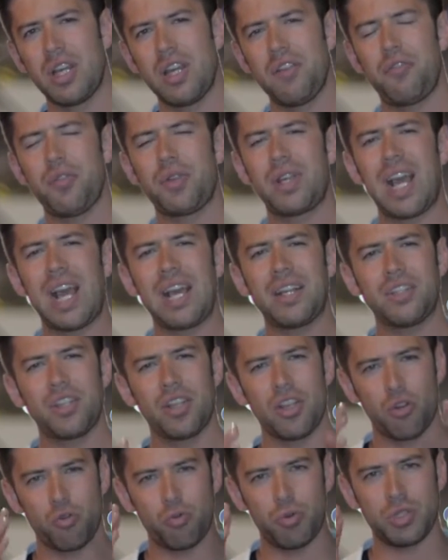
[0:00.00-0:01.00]
if you can't
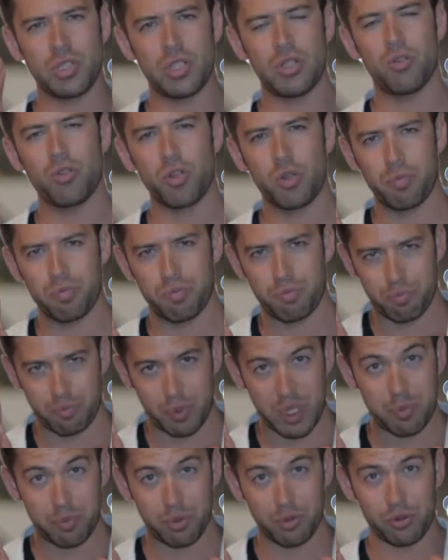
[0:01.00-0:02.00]
really look
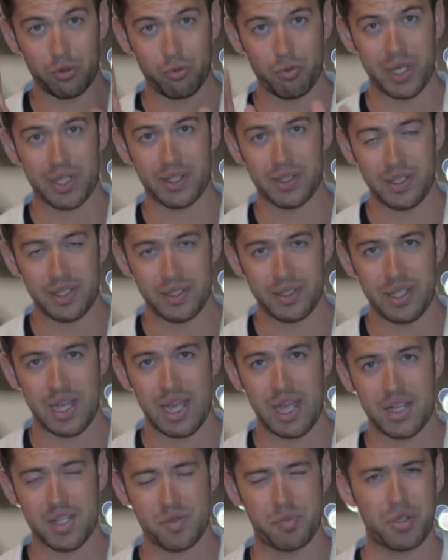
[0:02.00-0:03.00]
people directly in the
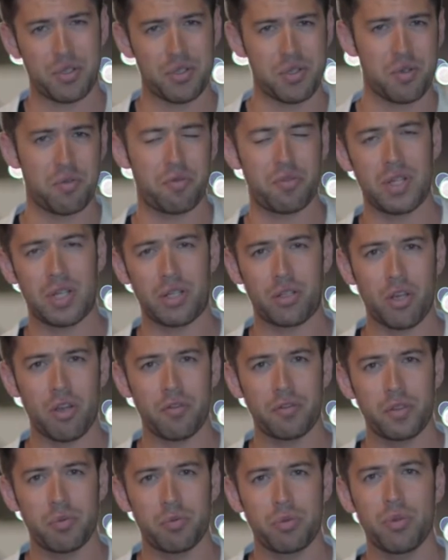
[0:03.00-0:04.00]
eyes because you feel
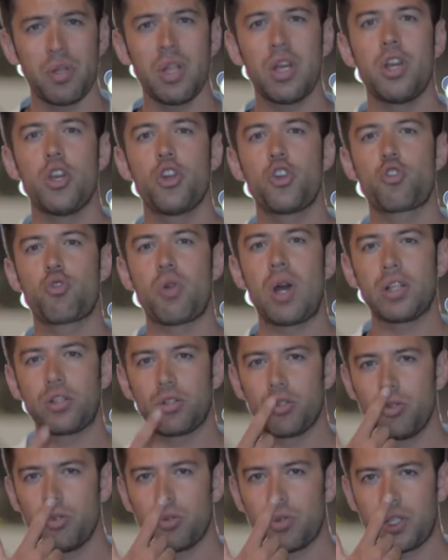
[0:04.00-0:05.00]
uncomfortable, try
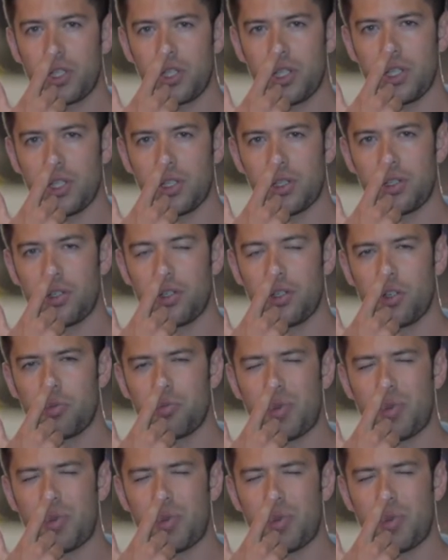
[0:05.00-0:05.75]
to look here.